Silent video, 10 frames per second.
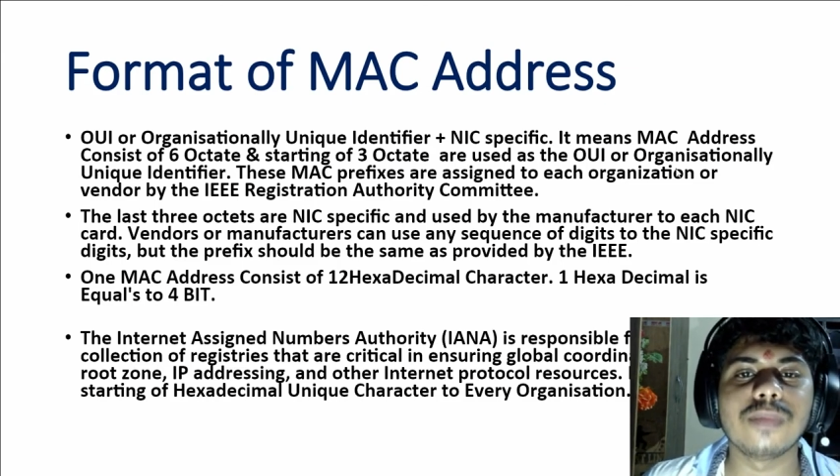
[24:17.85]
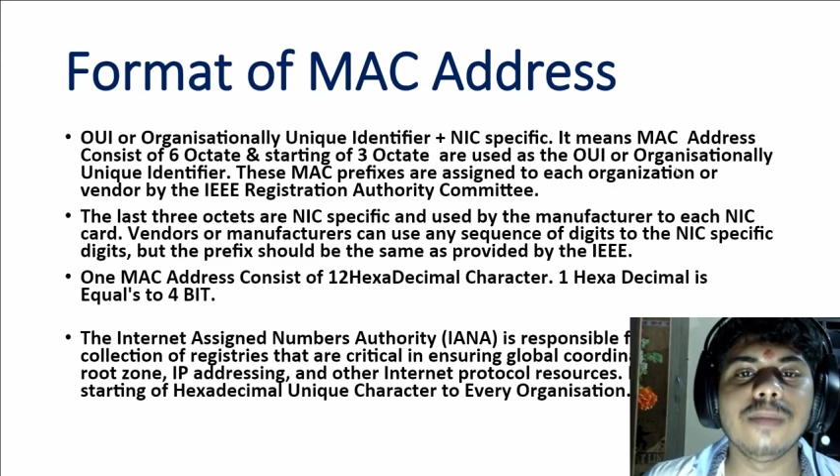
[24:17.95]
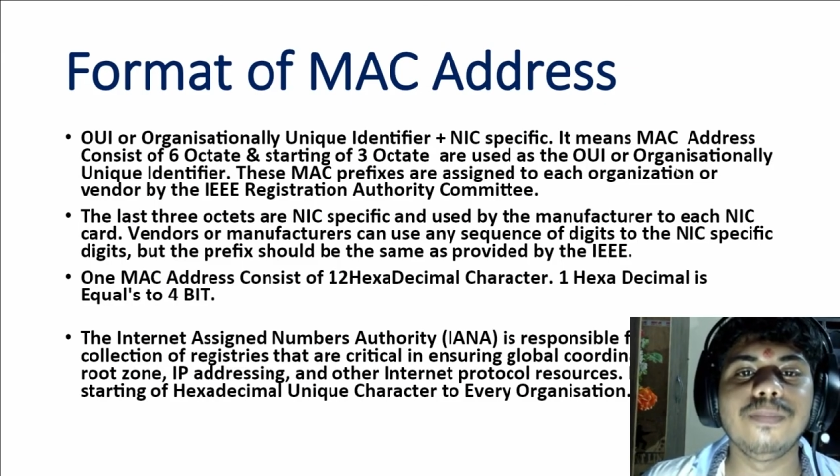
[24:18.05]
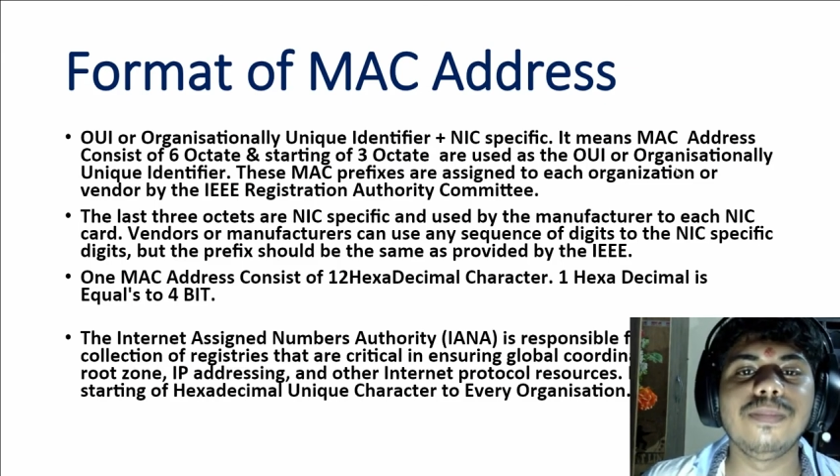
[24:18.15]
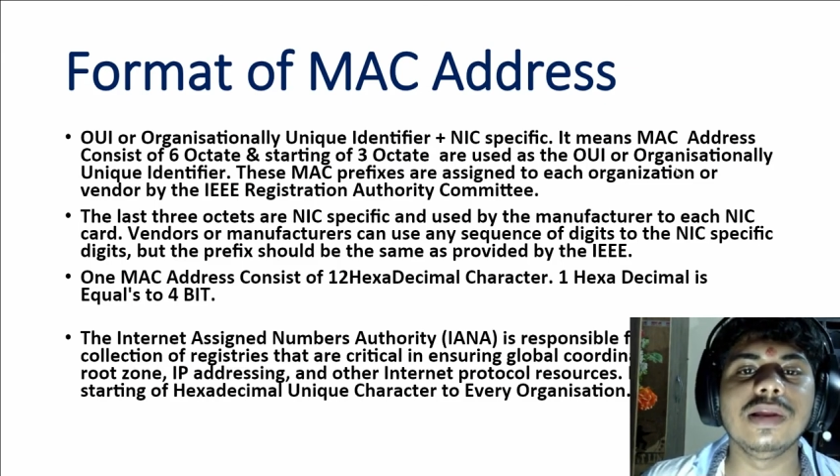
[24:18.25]

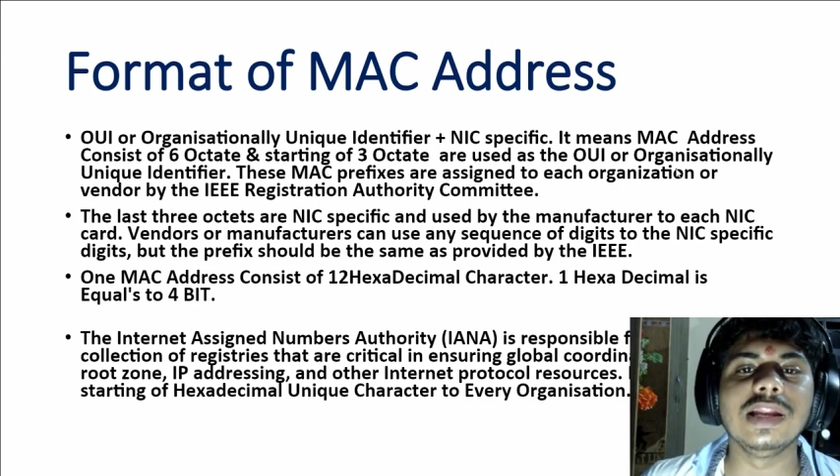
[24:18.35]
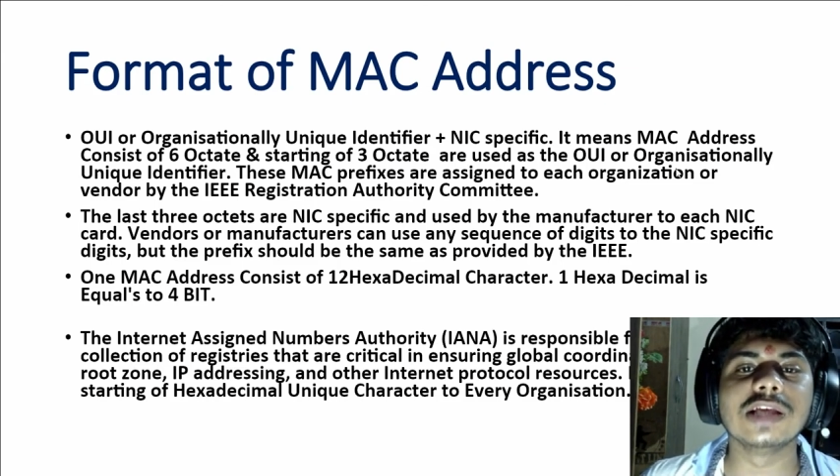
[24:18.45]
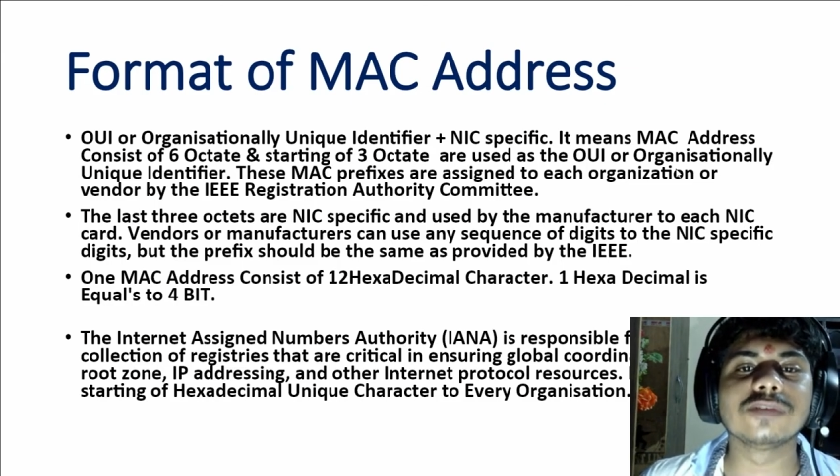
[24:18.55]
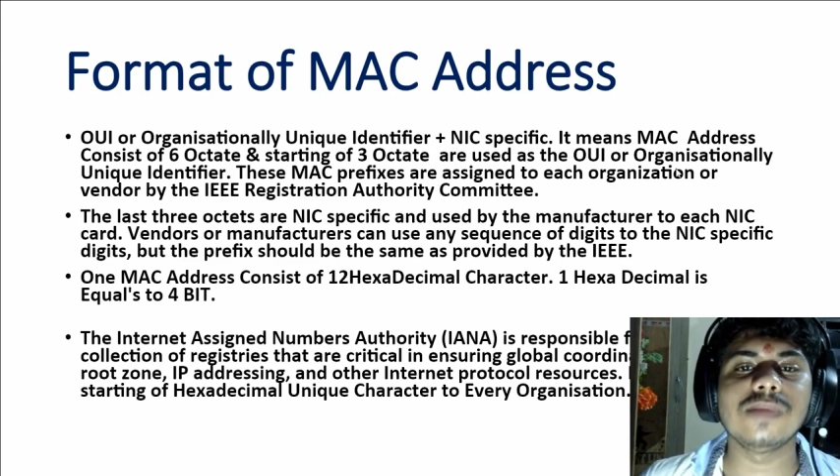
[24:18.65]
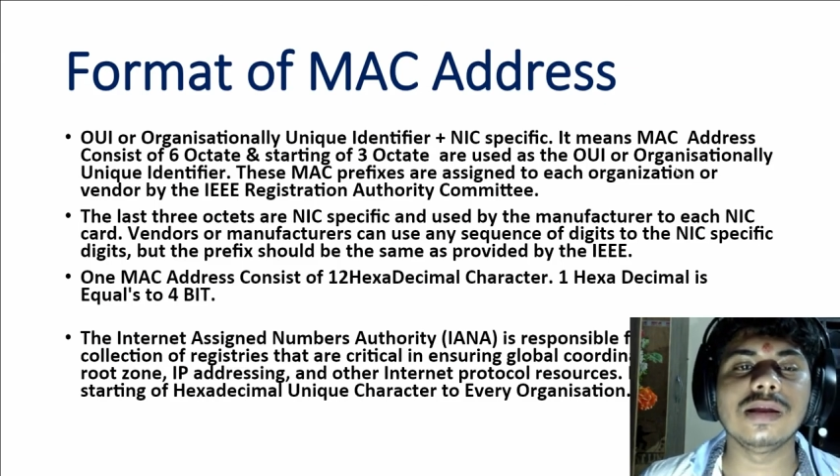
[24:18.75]
my
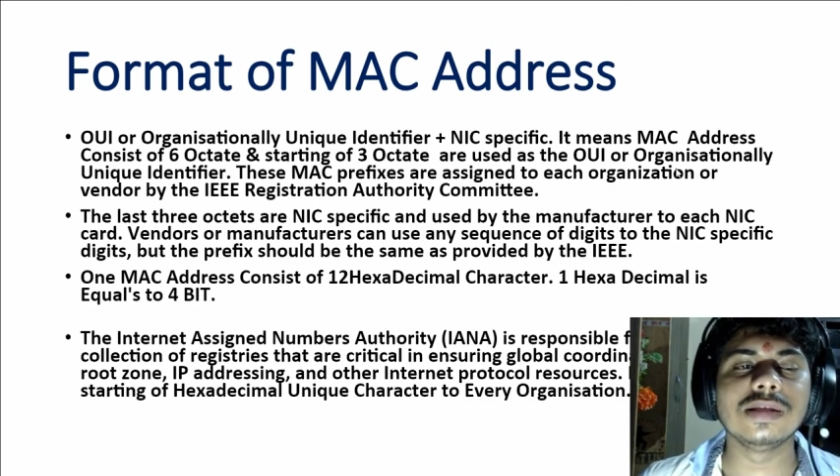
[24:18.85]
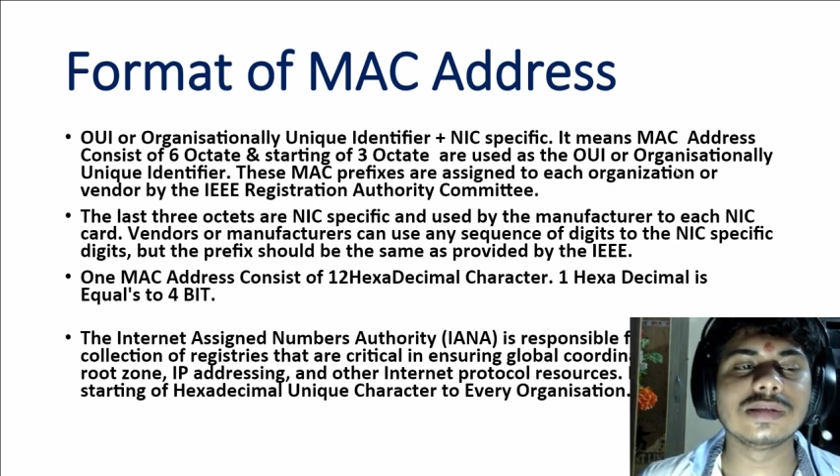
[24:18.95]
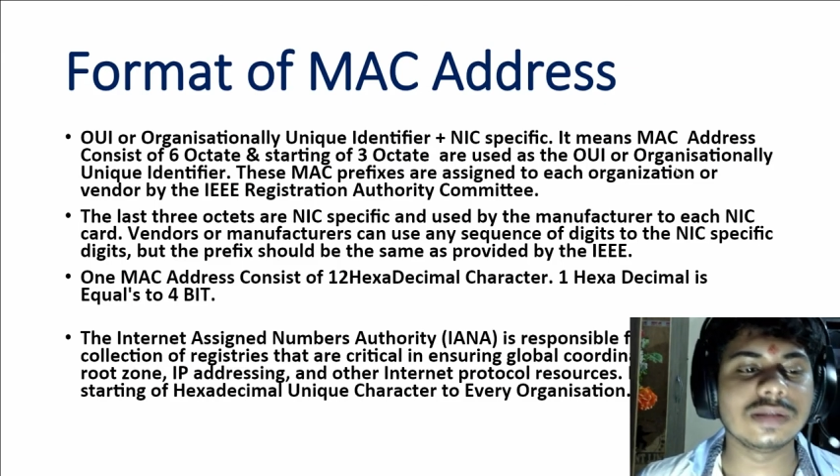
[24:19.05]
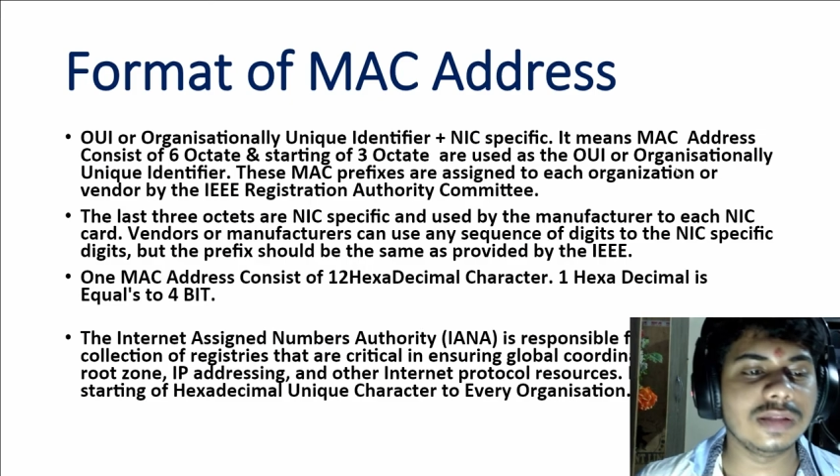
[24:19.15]
Linux playlist.